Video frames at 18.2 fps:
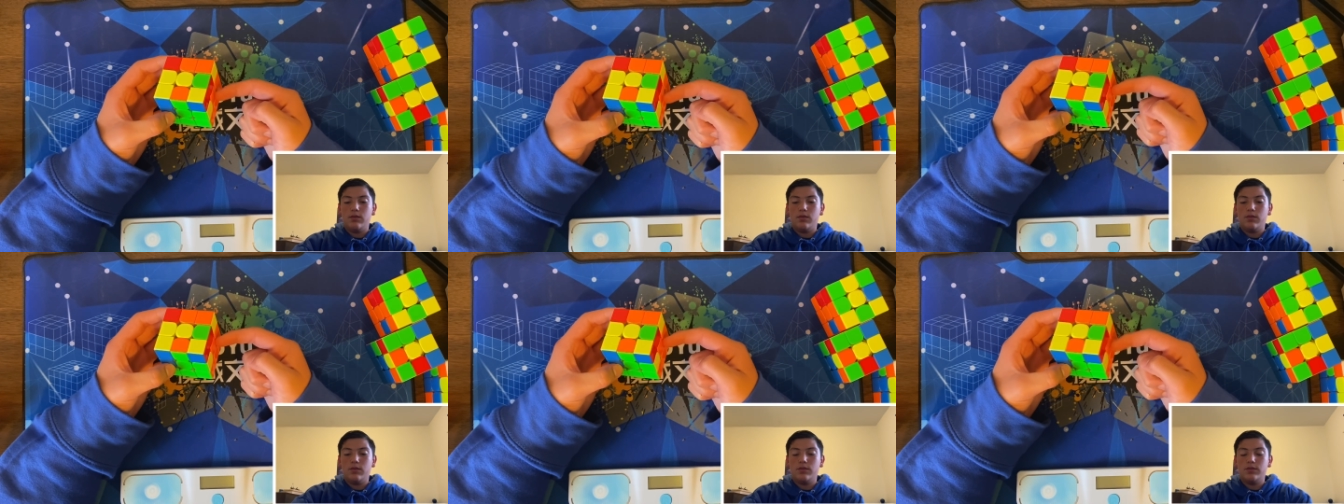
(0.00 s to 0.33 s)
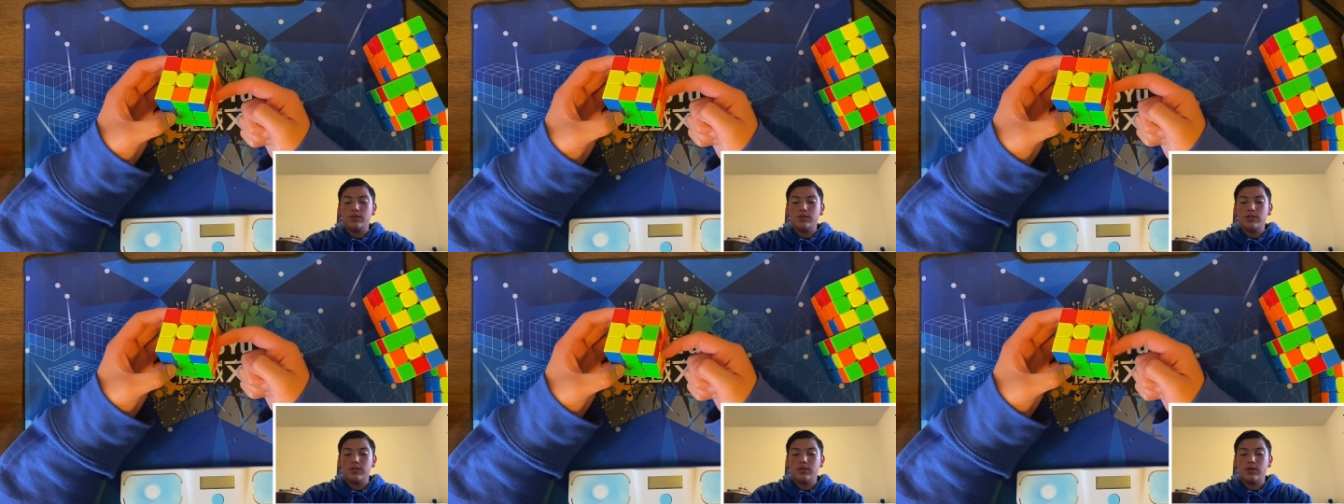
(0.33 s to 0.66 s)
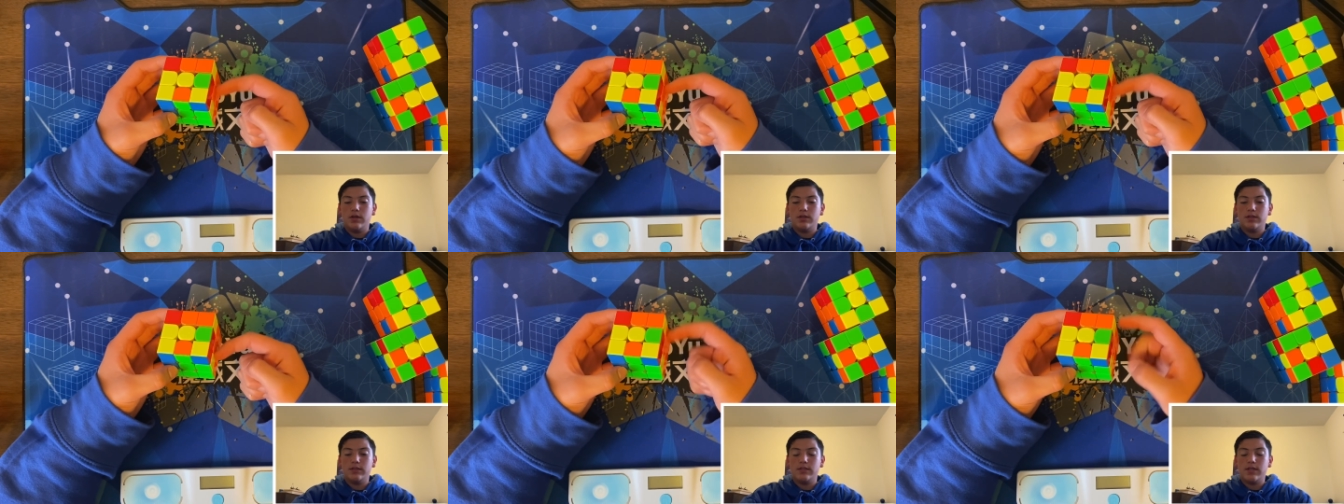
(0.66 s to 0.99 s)
orange
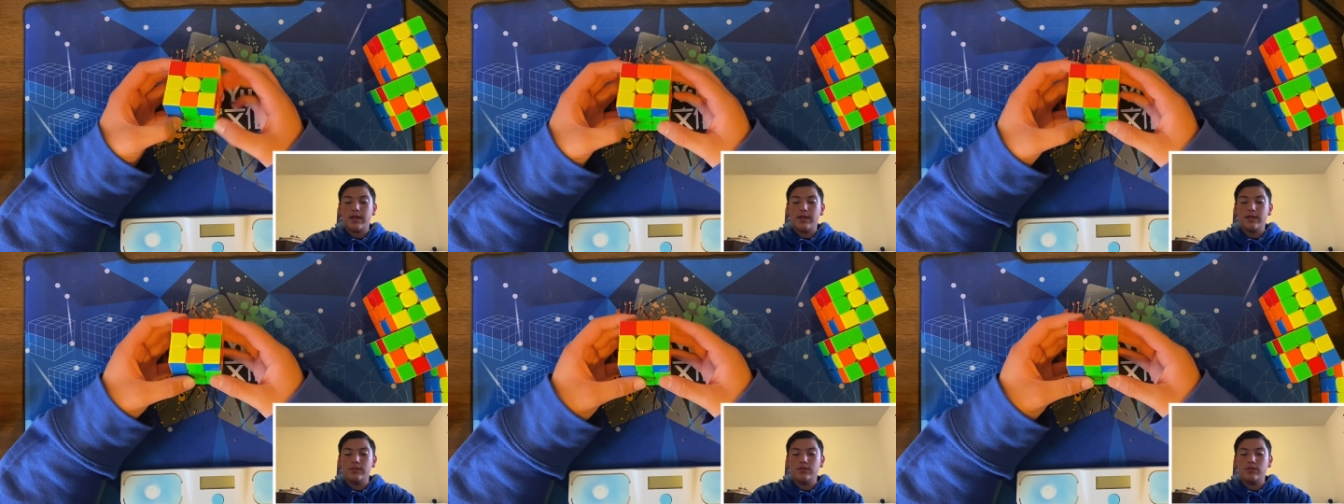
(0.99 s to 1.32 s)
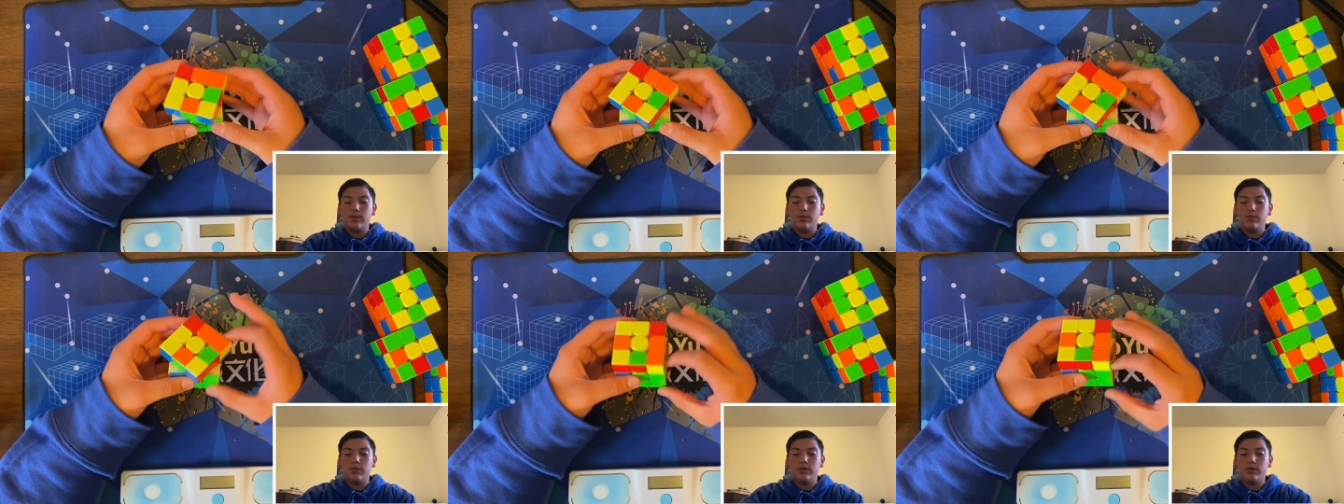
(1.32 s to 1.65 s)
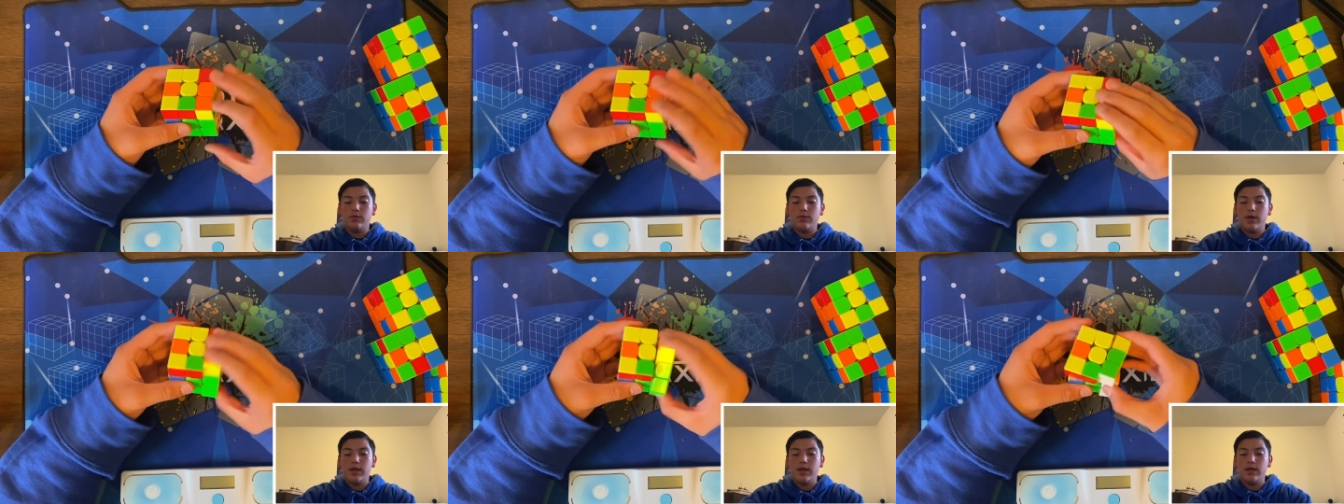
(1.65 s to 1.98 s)
on the side, so I move it
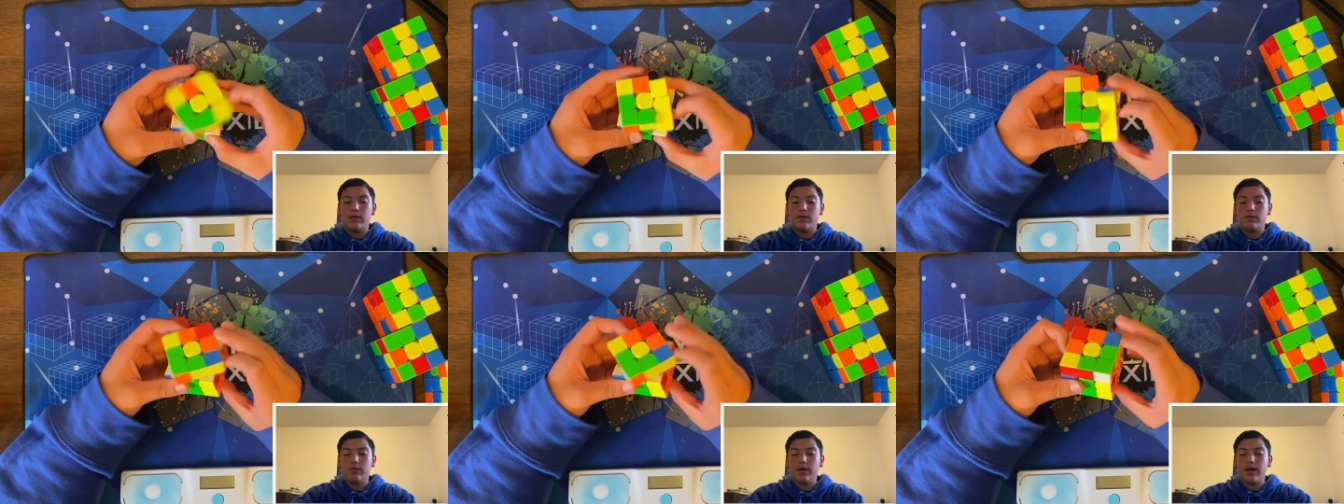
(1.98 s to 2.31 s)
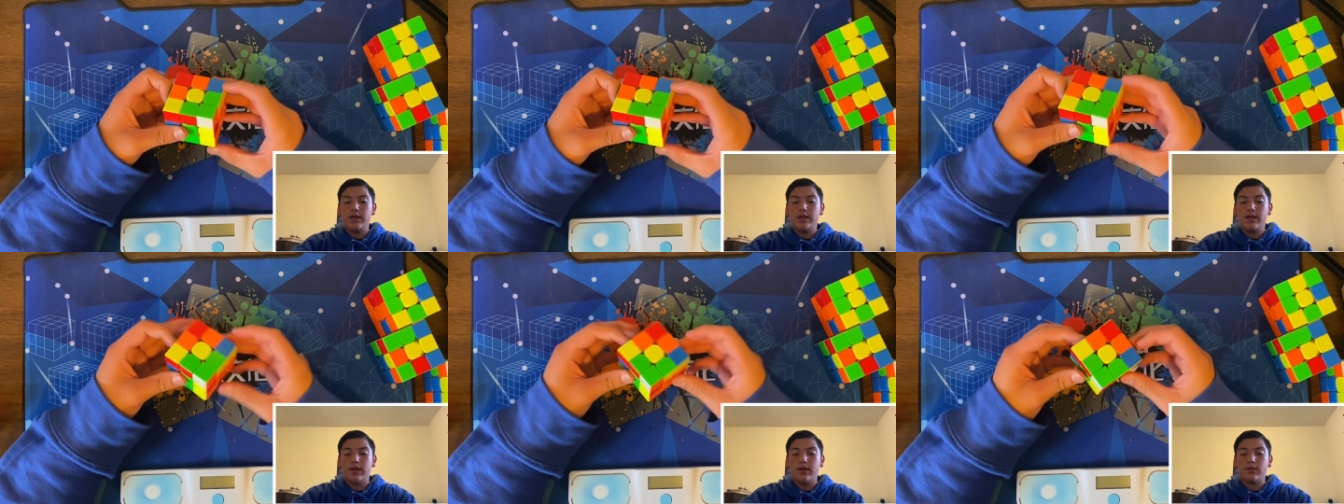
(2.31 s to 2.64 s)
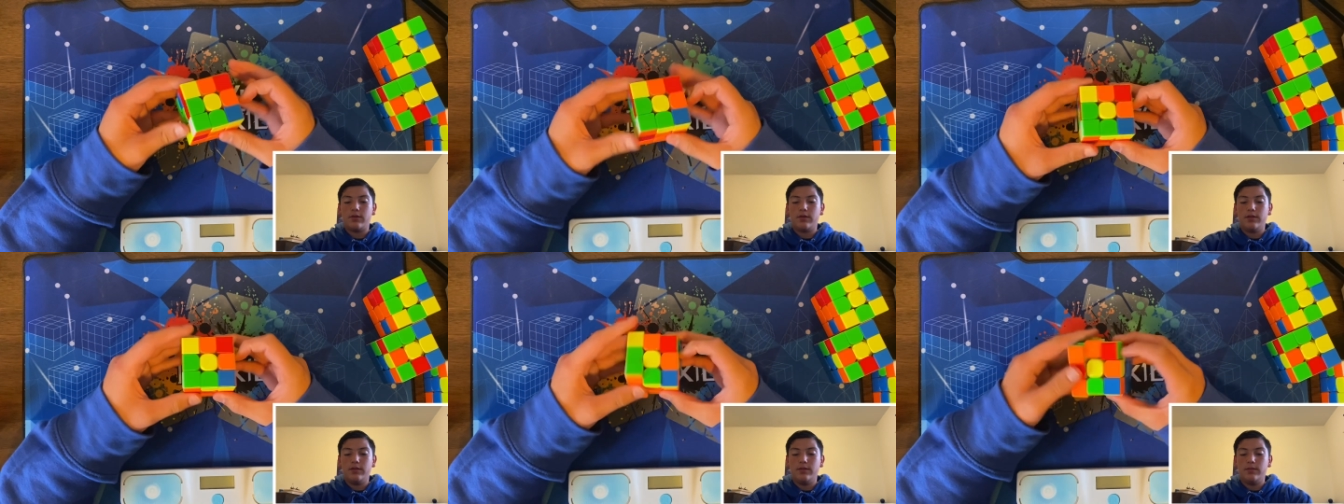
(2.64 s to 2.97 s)
away, righty
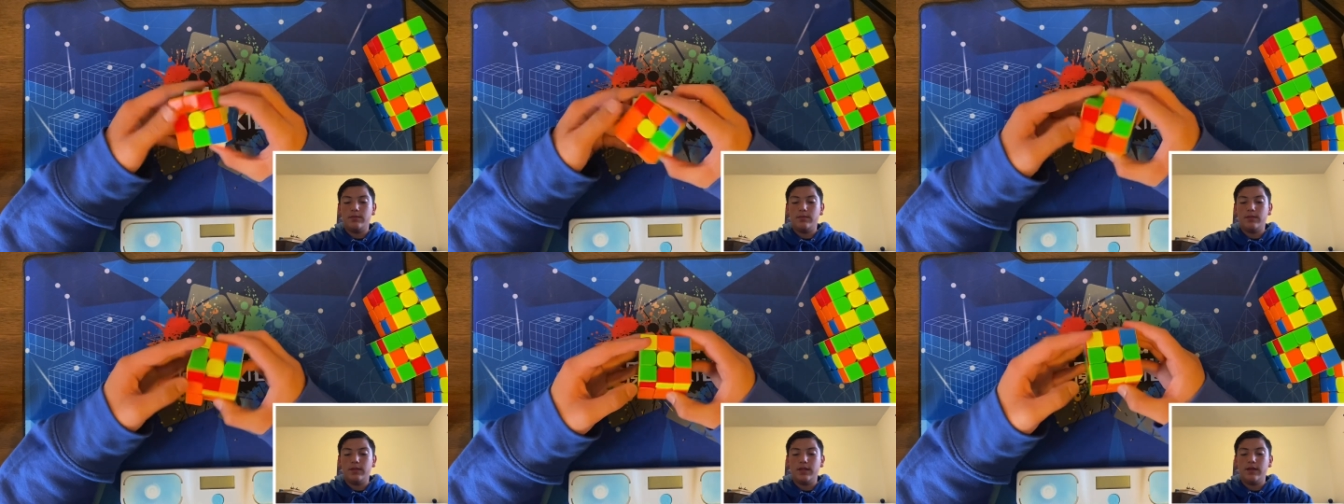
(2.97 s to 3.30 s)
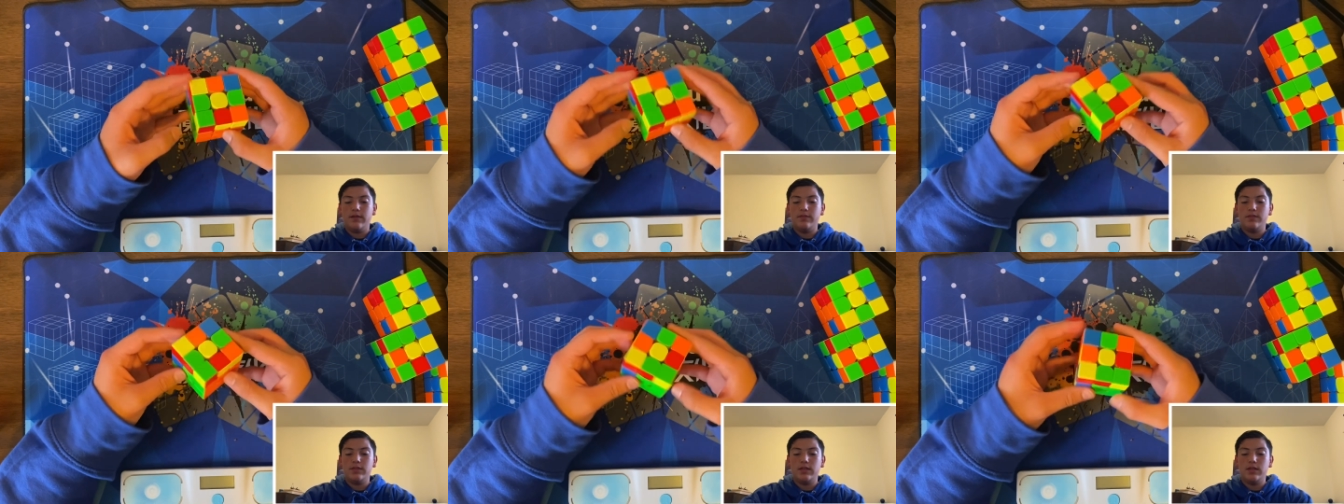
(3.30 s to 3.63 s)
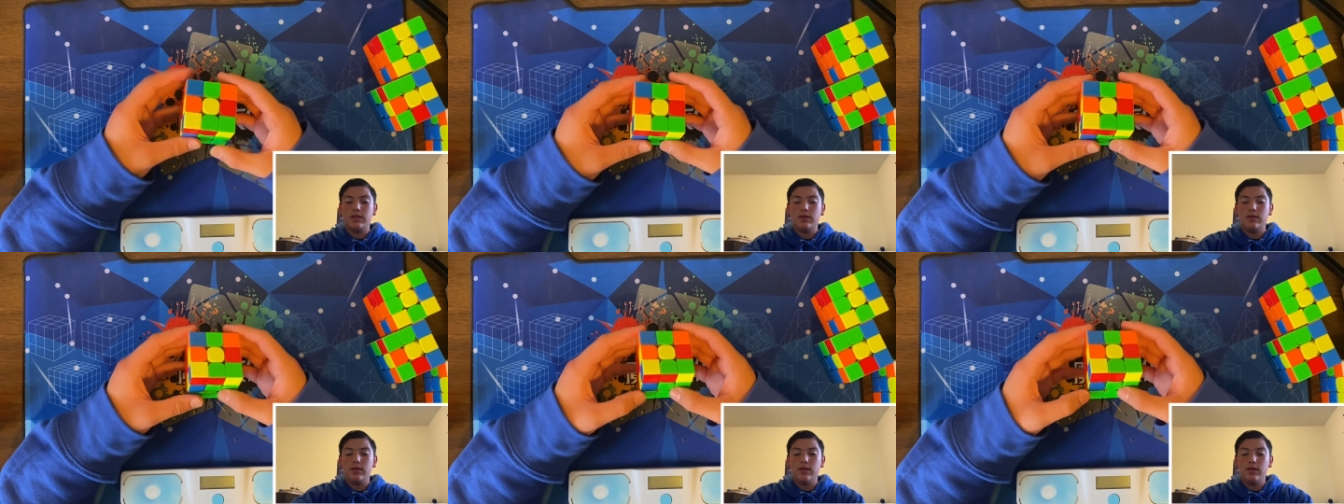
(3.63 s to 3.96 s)
algorithm,
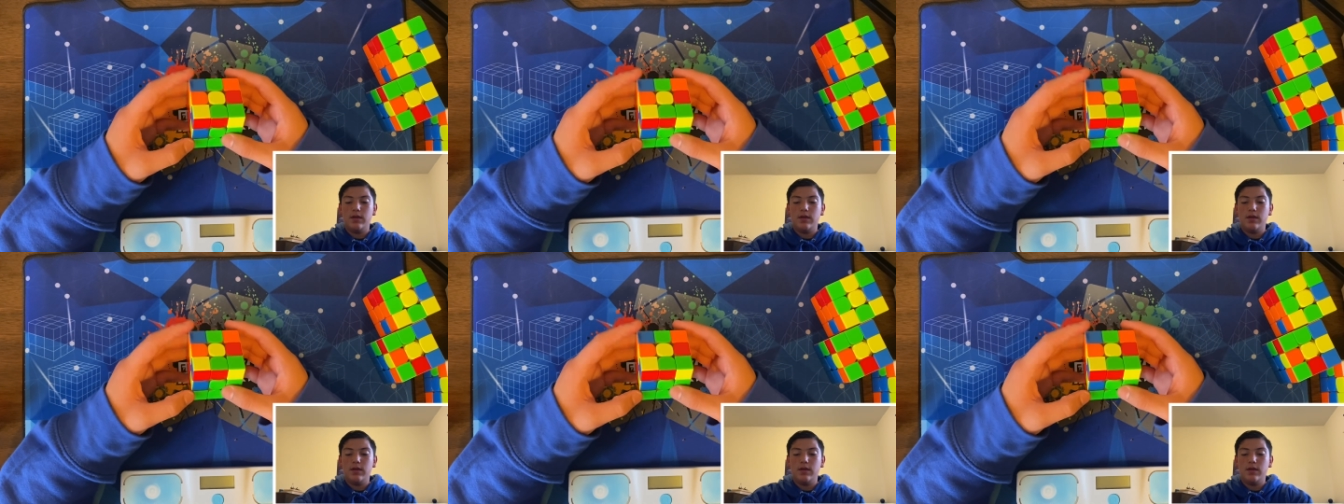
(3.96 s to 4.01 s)
lefty.